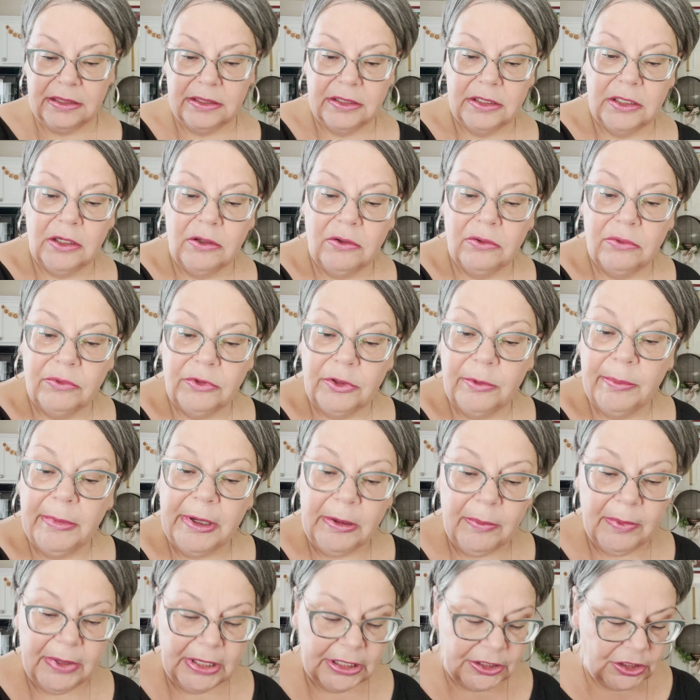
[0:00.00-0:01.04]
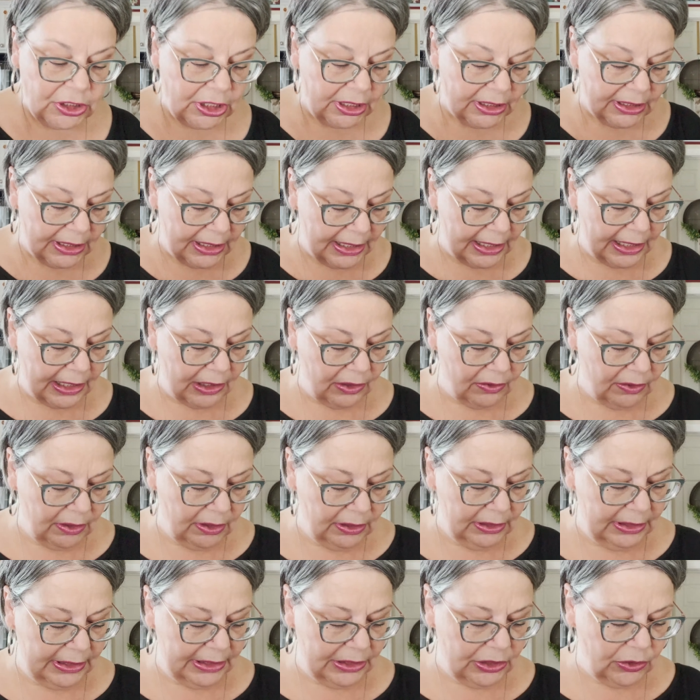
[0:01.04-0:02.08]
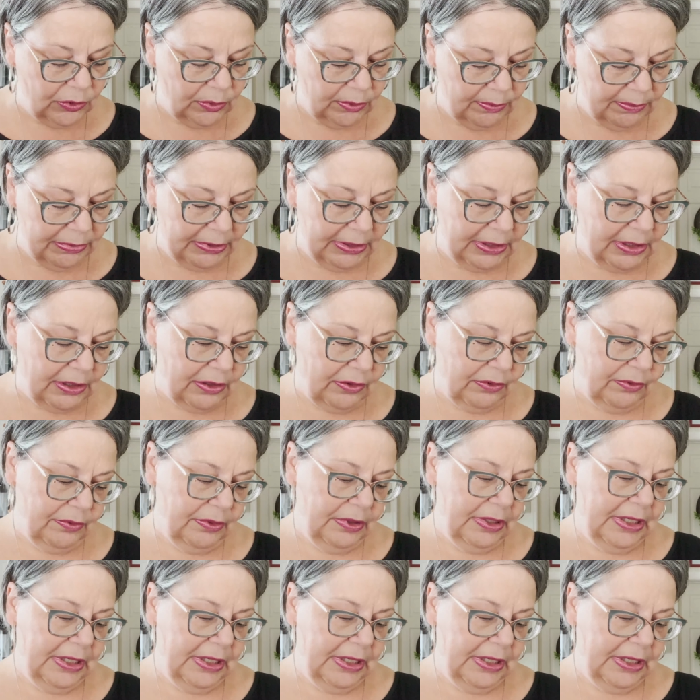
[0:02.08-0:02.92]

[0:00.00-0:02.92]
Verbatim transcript: so you might want to check that out. I'll link to it below.